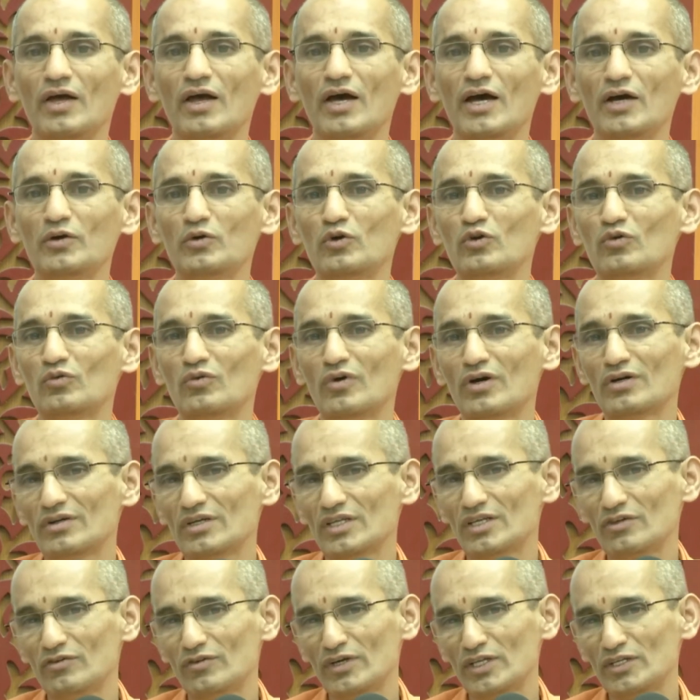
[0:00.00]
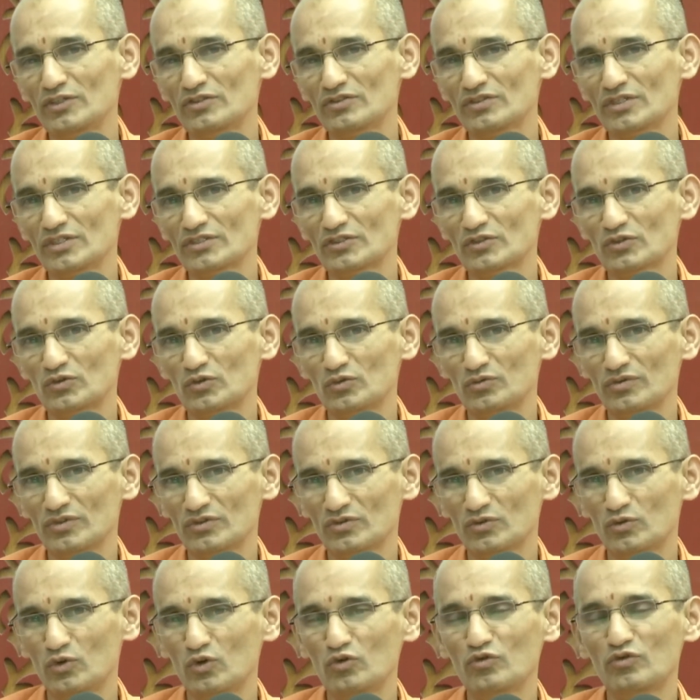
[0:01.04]
I don't want to give any such
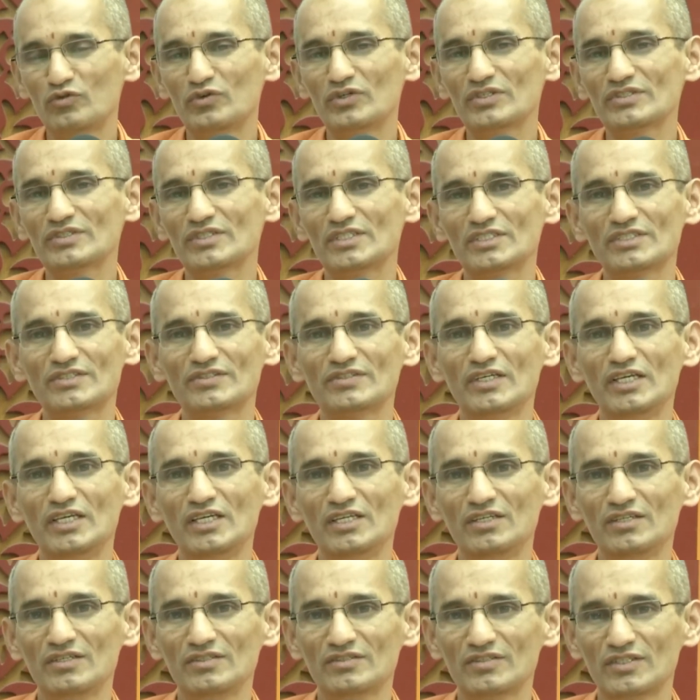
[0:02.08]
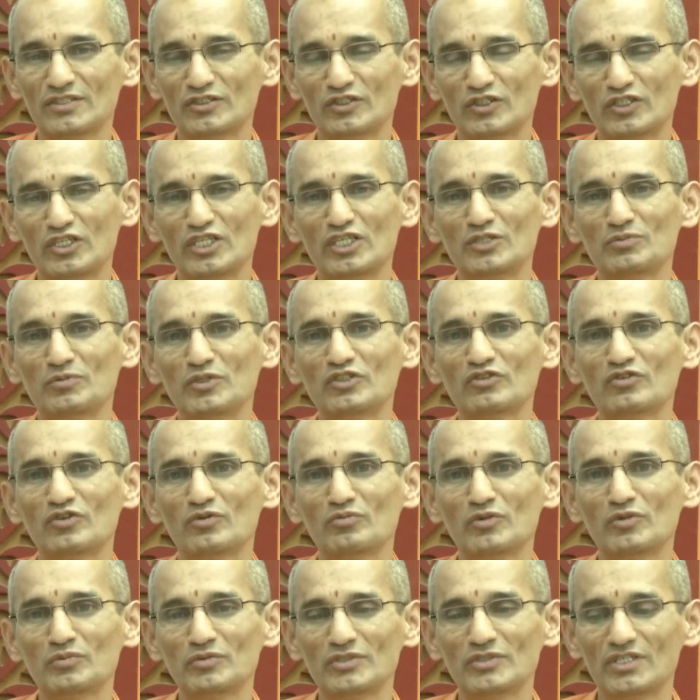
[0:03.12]
scope for such saying, such statements
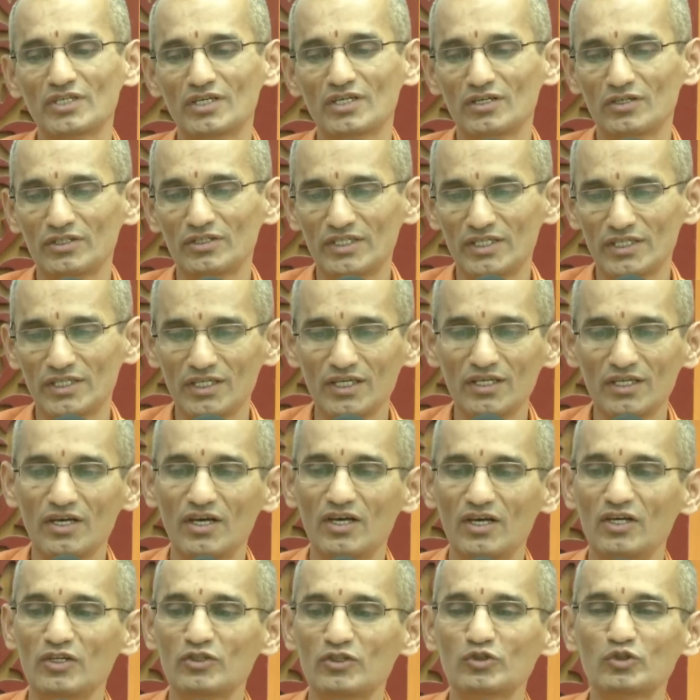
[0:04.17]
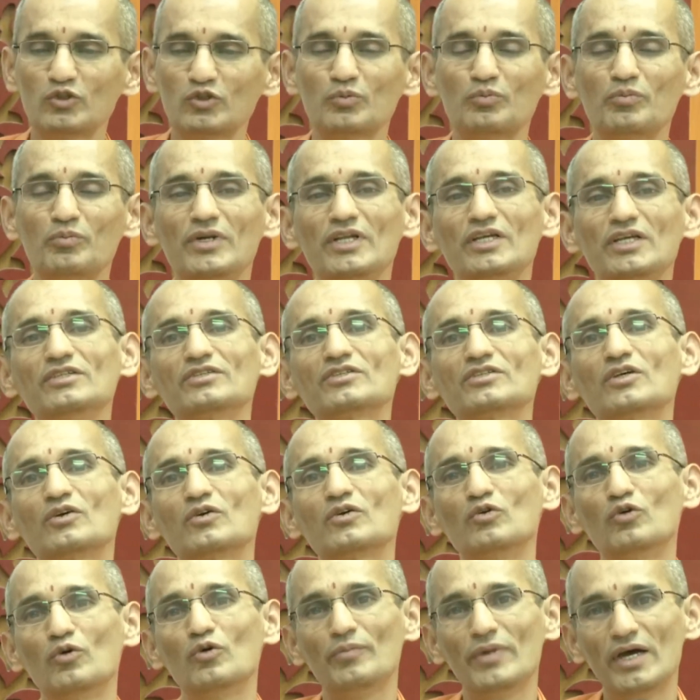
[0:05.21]
from my mother Kaikeyi. So, please
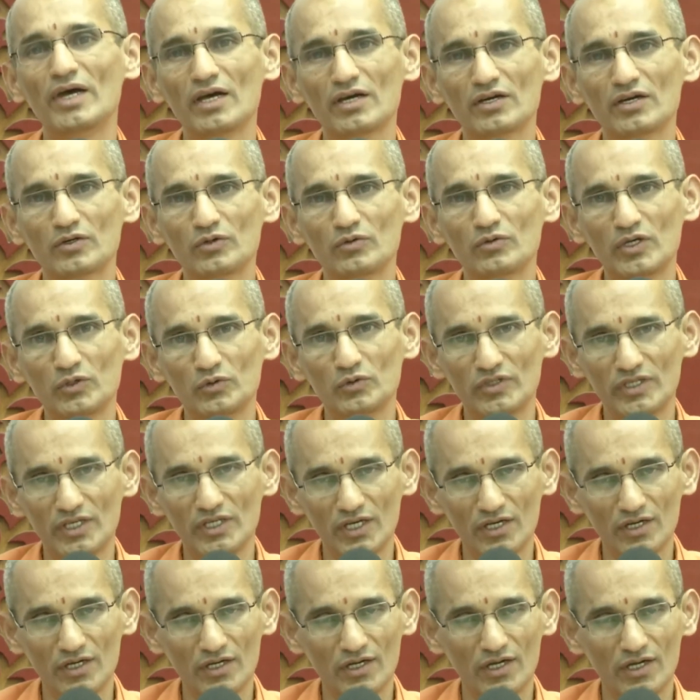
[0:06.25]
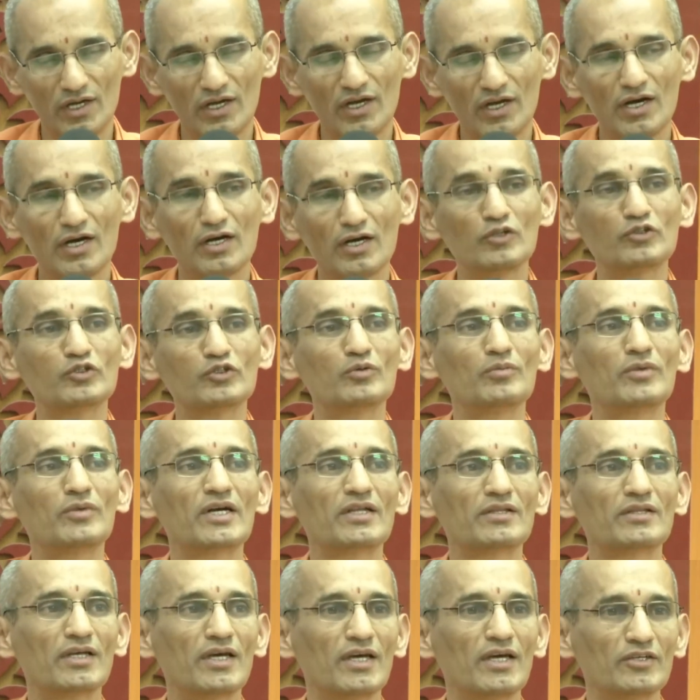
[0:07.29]
go back to Ayodhya. And also,
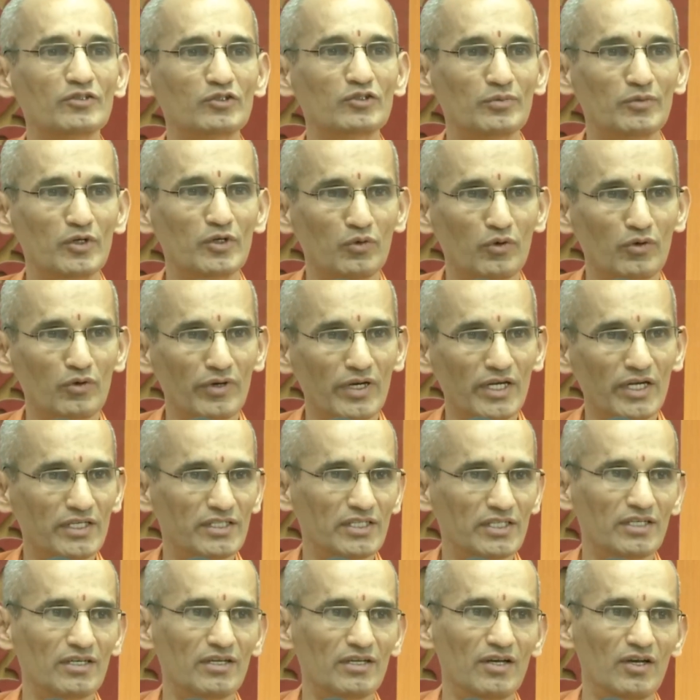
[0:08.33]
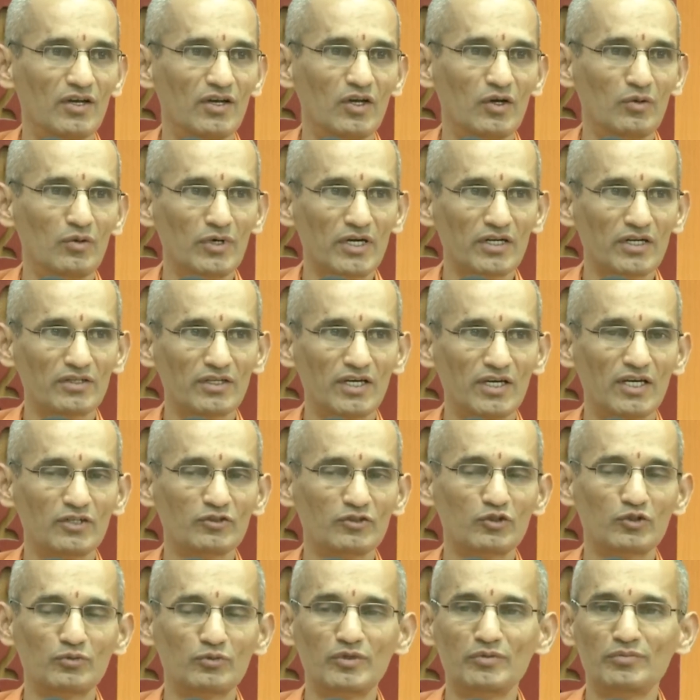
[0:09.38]
Bharata has to be coronated. Bharata
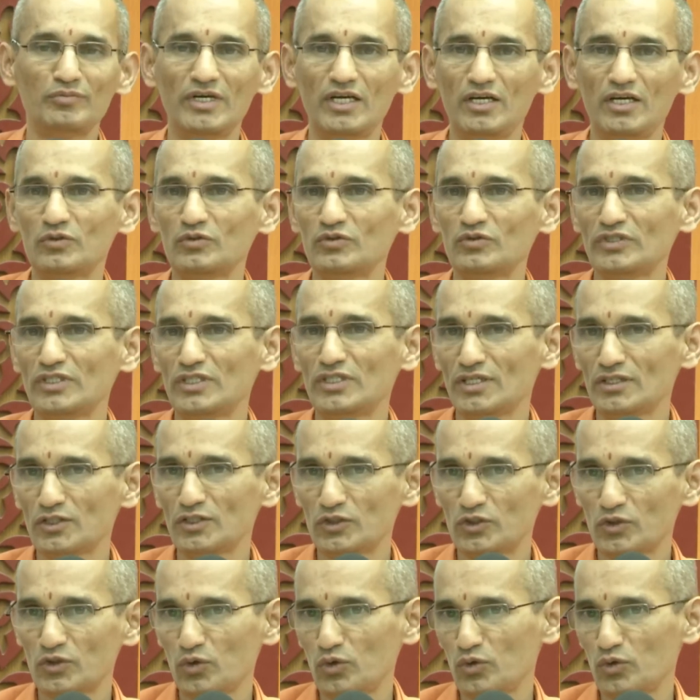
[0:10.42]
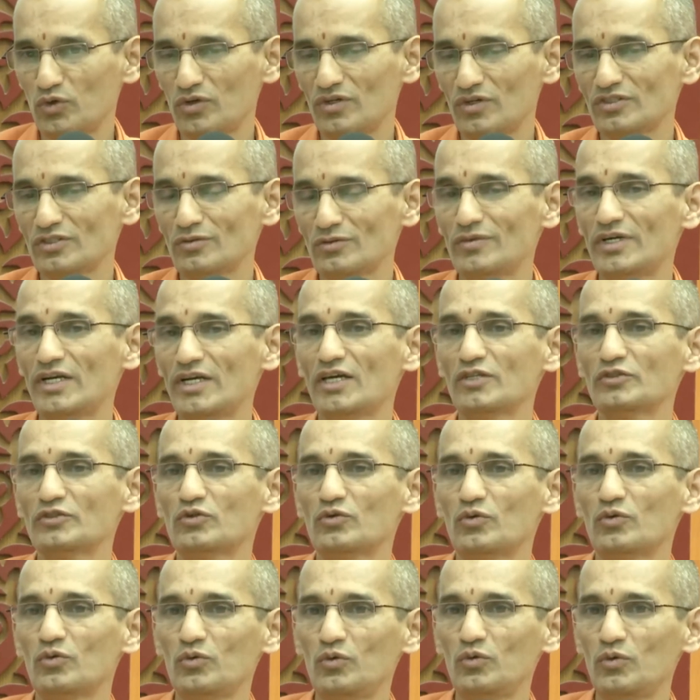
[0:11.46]
has to be made to sit on the throne. Somebody has
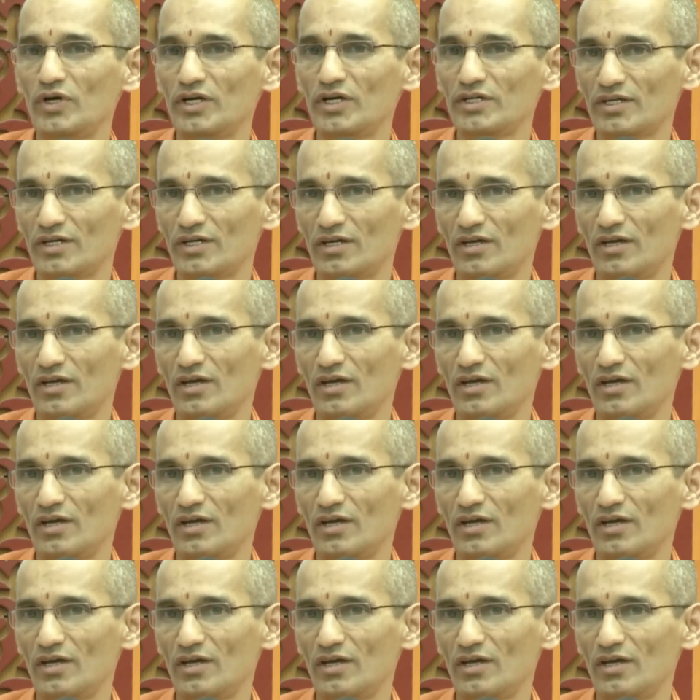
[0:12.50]
to rule it.